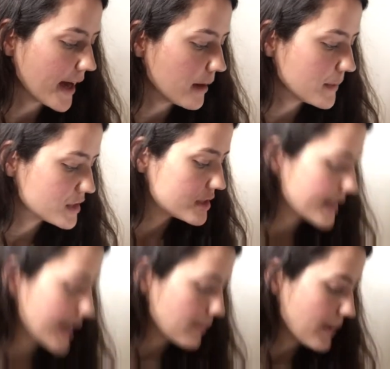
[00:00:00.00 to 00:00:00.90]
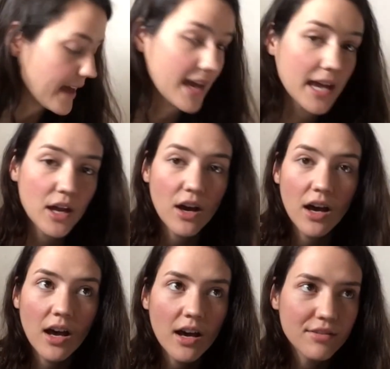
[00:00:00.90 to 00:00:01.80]
how much did I pay
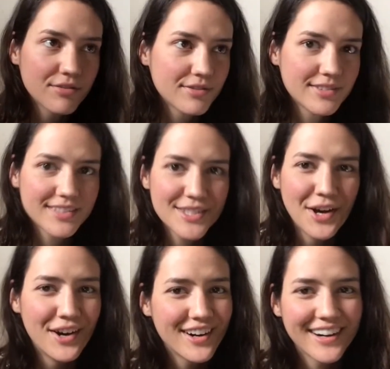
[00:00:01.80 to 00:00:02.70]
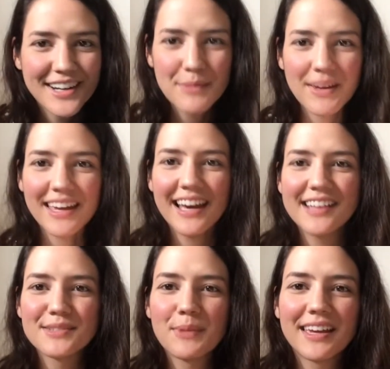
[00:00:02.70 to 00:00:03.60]
off? Sorry, my
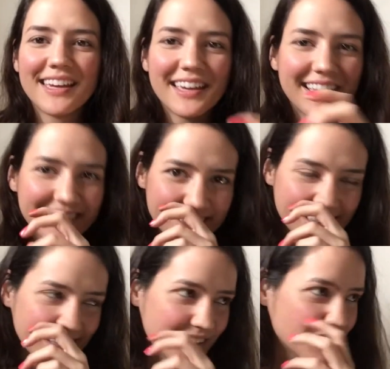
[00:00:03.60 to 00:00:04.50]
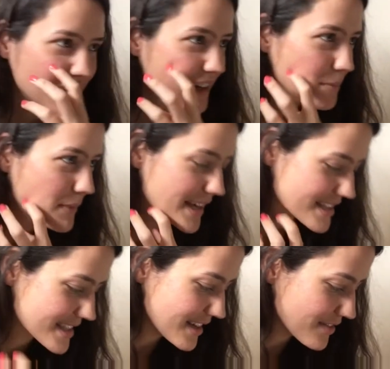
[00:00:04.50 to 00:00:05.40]
cat's making a
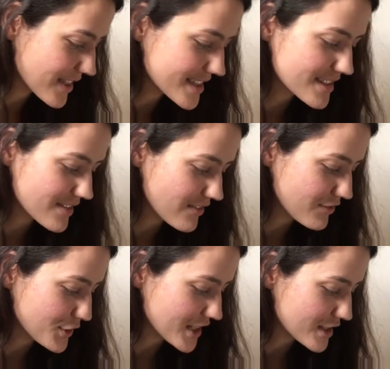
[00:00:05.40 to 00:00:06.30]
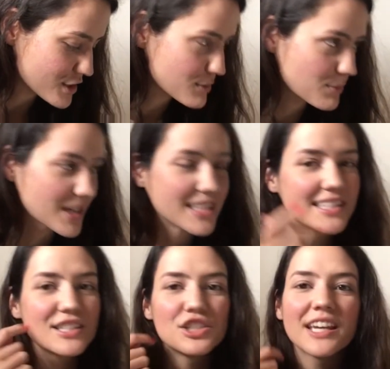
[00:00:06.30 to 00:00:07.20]
mess of this footage because
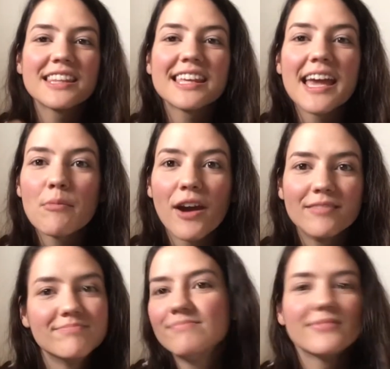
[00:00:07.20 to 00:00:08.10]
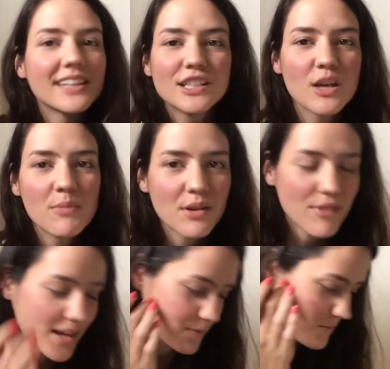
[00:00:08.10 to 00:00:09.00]
he's shaking the camera. He's jumping
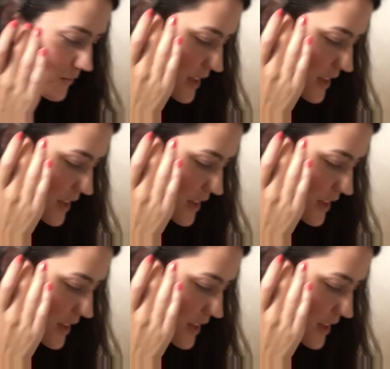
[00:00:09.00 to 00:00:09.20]
around.